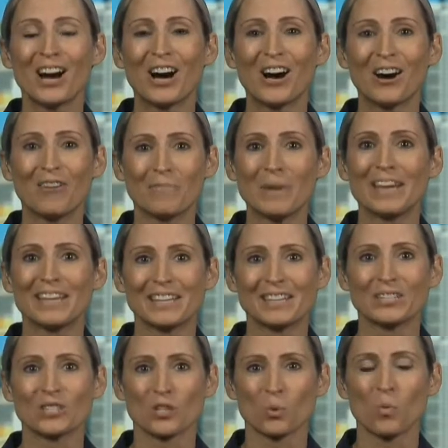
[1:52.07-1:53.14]
of making
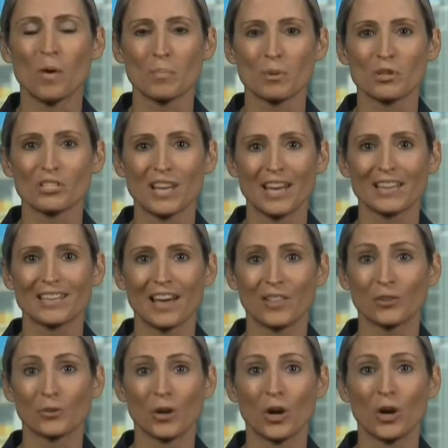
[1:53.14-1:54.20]
it to the 1% on
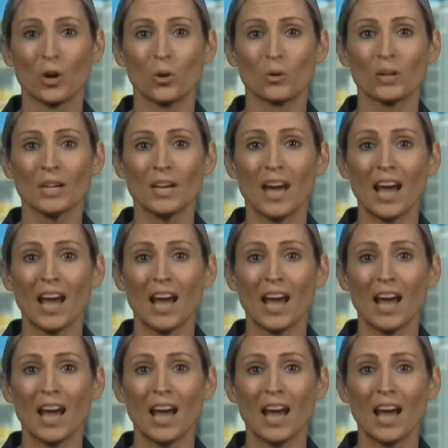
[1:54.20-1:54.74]
their own.